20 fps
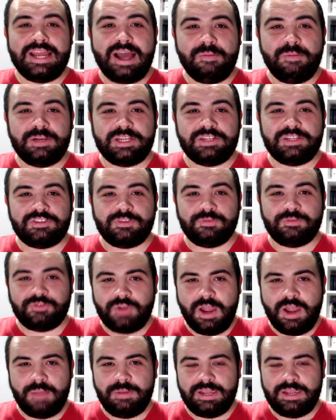commenting,
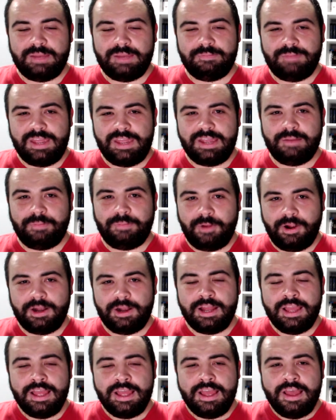subscribing, and being a
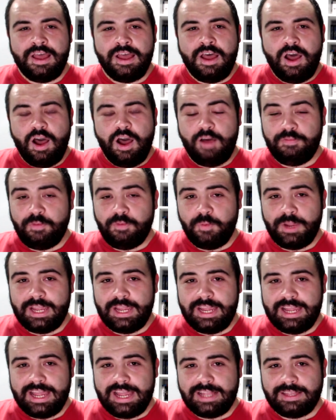part of a
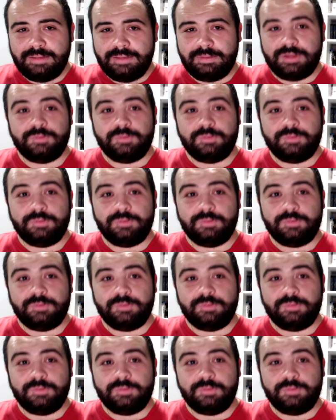Week in Geekdom.